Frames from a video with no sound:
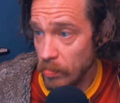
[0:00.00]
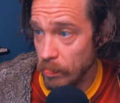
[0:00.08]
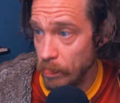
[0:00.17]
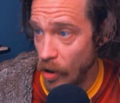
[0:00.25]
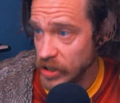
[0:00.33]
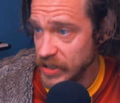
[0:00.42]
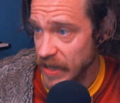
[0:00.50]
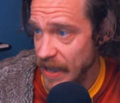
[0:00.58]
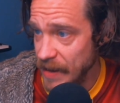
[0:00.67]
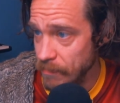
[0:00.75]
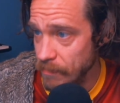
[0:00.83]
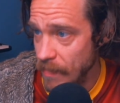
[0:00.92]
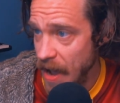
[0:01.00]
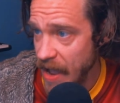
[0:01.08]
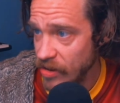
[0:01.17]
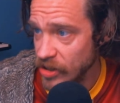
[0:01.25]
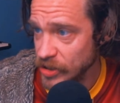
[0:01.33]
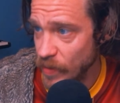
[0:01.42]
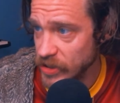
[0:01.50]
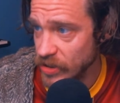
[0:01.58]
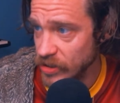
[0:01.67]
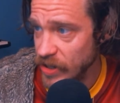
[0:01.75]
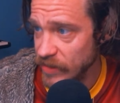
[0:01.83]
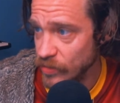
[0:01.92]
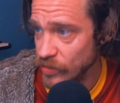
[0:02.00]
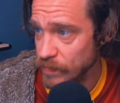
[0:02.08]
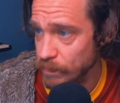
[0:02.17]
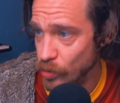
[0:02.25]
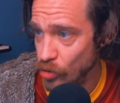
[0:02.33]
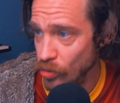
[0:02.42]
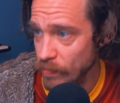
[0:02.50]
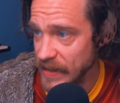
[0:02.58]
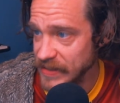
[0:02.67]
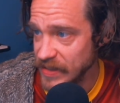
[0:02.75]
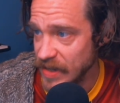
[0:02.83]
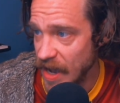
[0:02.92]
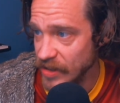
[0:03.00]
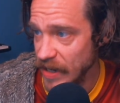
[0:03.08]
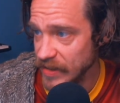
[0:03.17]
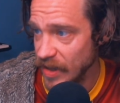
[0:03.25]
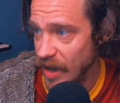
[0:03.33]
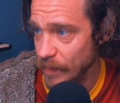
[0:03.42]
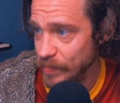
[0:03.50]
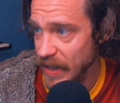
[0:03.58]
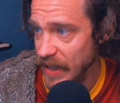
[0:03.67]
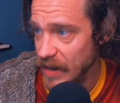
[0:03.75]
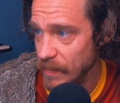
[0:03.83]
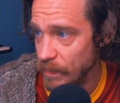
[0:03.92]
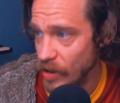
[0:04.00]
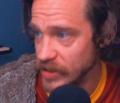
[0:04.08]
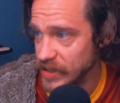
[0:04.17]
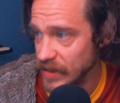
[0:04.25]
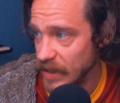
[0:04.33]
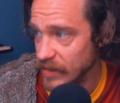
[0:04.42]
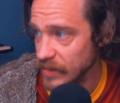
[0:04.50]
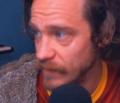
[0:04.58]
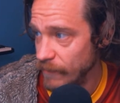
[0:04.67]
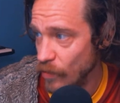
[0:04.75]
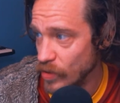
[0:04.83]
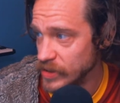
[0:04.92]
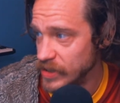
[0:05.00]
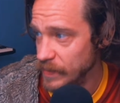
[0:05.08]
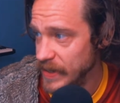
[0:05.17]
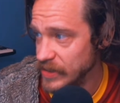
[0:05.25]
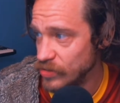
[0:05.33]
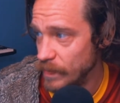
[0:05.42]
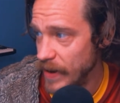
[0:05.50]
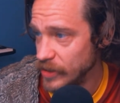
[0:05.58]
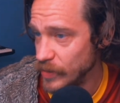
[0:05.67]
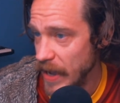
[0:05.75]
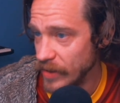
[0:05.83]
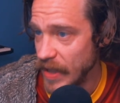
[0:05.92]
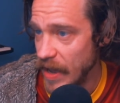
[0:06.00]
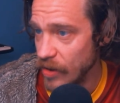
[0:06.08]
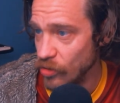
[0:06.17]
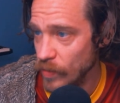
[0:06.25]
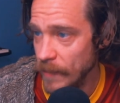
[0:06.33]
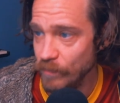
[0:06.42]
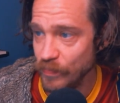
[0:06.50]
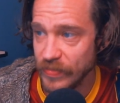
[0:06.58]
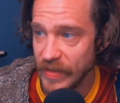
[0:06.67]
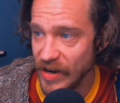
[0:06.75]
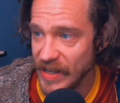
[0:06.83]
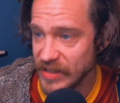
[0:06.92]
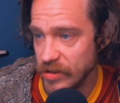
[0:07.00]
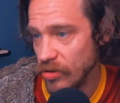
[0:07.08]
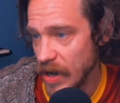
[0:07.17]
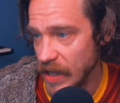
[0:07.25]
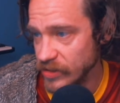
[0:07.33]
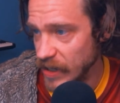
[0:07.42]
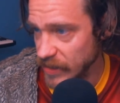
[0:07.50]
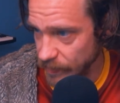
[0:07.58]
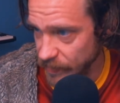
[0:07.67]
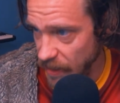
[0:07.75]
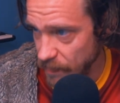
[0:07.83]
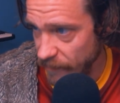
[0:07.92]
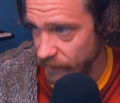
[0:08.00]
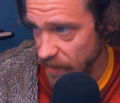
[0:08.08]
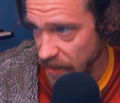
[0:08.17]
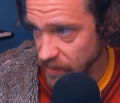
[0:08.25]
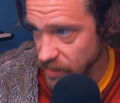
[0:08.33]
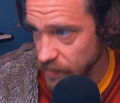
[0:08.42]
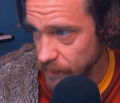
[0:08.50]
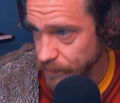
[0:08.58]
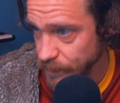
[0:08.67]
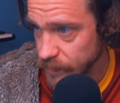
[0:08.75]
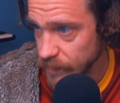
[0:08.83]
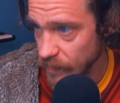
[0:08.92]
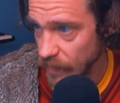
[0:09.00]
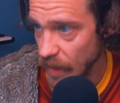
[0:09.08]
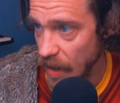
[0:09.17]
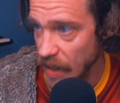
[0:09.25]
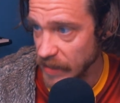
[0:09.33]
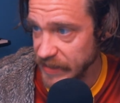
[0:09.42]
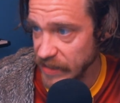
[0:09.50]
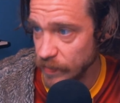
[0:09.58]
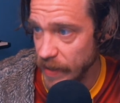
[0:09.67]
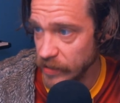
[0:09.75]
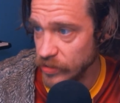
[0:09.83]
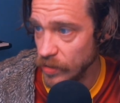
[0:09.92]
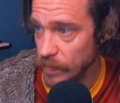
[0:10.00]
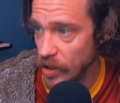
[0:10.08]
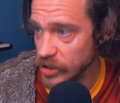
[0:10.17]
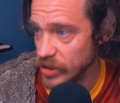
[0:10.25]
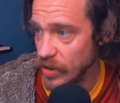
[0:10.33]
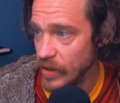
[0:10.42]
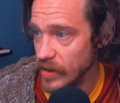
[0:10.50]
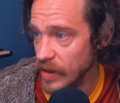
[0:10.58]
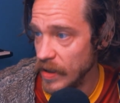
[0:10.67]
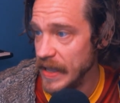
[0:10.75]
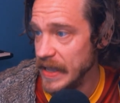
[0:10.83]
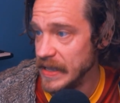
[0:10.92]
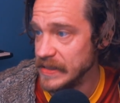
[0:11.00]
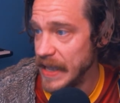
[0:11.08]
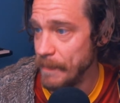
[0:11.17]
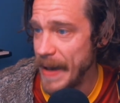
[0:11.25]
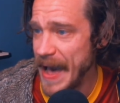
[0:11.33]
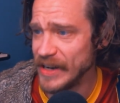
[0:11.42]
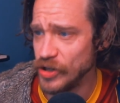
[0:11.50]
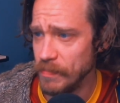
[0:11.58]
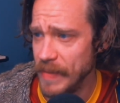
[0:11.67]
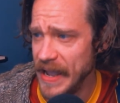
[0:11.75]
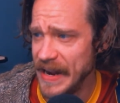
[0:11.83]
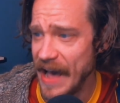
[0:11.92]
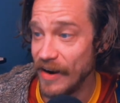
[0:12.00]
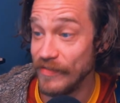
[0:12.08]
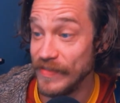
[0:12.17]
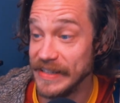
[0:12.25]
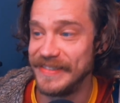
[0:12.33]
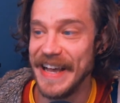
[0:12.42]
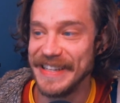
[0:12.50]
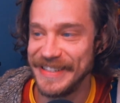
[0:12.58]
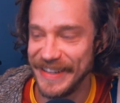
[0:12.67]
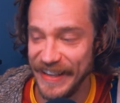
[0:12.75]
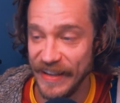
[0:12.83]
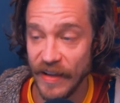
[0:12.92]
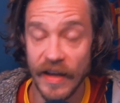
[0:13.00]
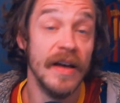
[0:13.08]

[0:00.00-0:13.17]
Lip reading: Barca admires Barcelona transfer news. Boom. Messi's contract update. Barca elects 4 CBs. Roberto out. Donnarumma. There is no contract update, my friends. Sergio Roberto to Barcelona is a match made out of necessity.